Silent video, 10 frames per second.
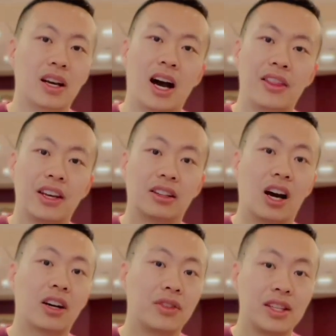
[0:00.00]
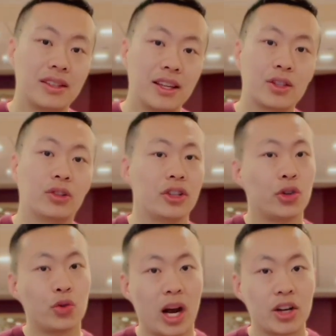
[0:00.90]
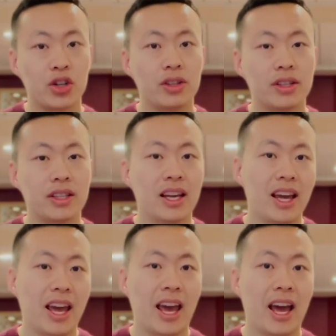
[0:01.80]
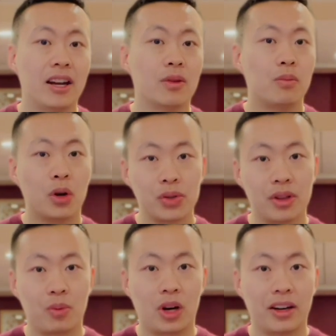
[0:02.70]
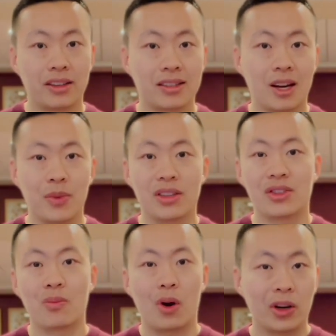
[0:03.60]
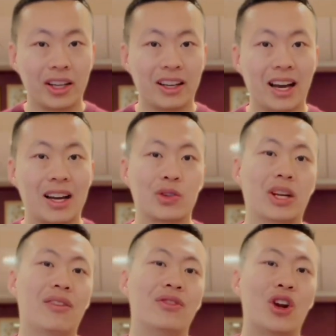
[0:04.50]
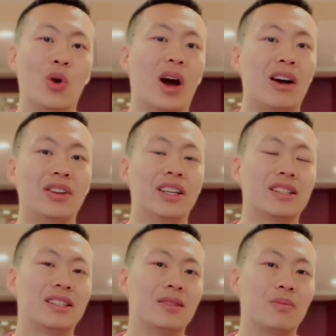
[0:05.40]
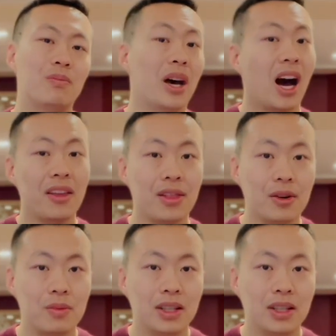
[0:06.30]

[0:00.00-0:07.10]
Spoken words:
I think a lot of these things are distractions, and most of the products coming onto the market actually have no evidence behind them.